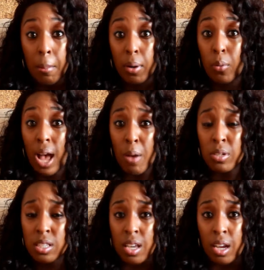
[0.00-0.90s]
But what I
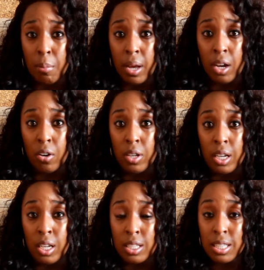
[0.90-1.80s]
want to talk about
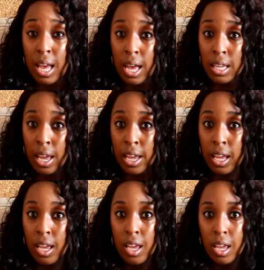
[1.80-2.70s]
is
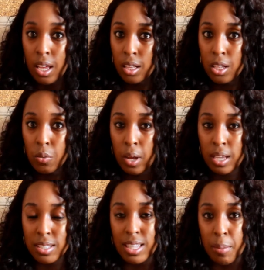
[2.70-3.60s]
Kanye and Lil
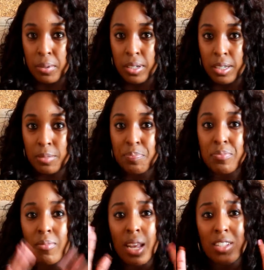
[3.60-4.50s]
Wayne snapped it up.
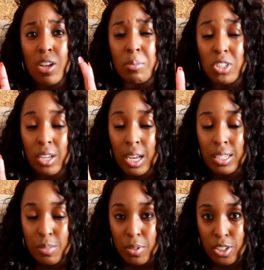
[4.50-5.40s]
So I'm going to show y'all
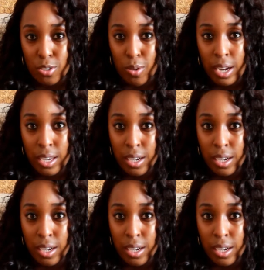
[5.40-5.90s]
this picture, right,